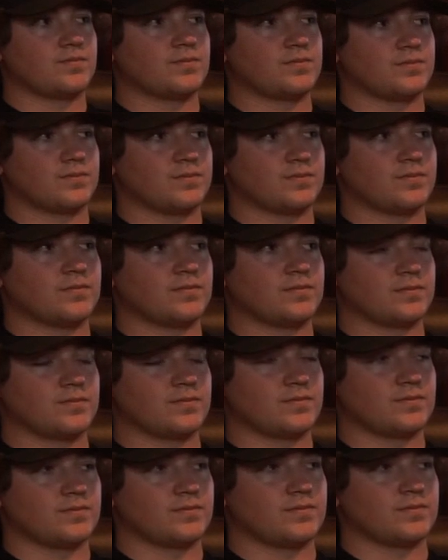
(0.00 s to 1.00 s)

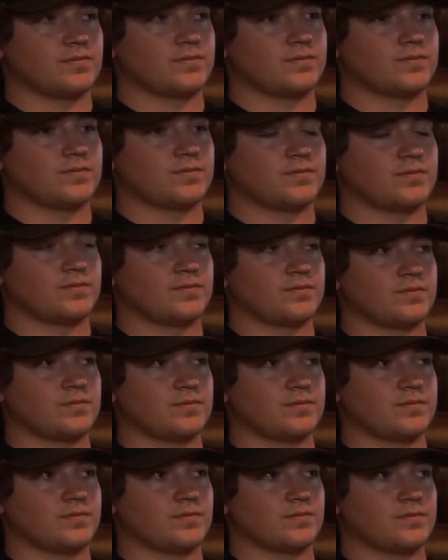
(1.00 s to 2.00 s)

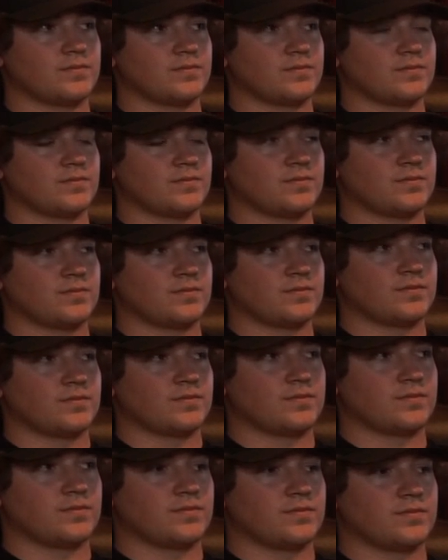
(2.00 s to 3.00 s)

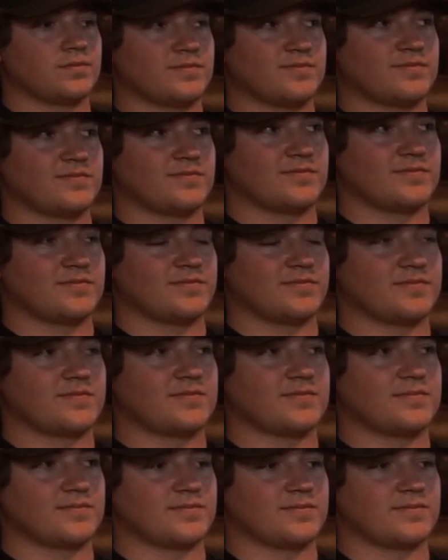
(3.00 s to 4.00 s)

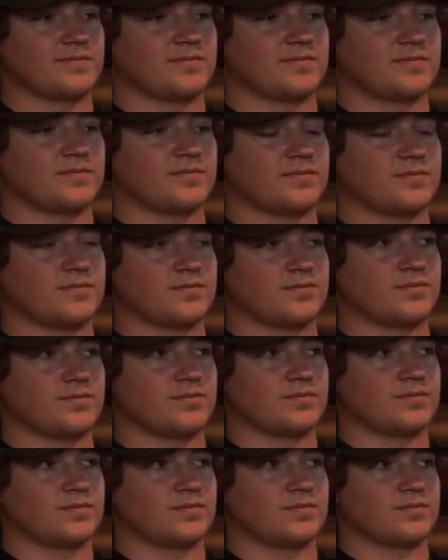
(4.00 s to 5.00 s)

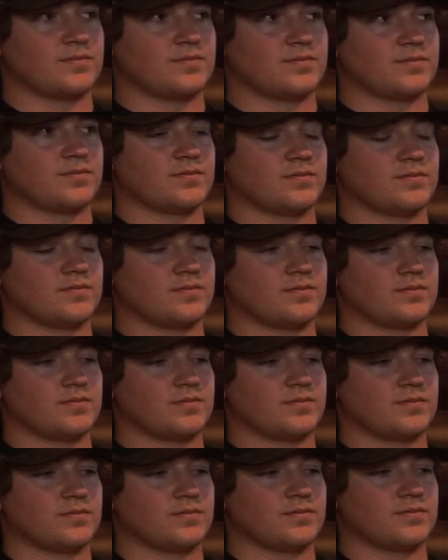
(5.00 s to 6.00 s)

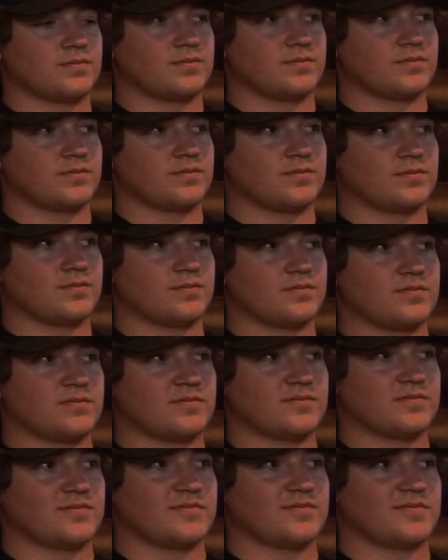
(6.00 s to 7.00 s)

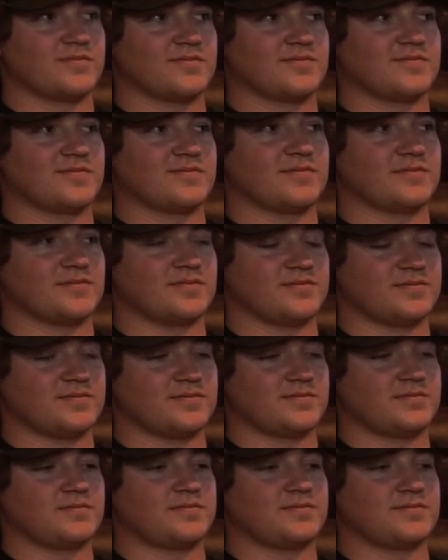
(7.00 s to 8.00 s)
(silent)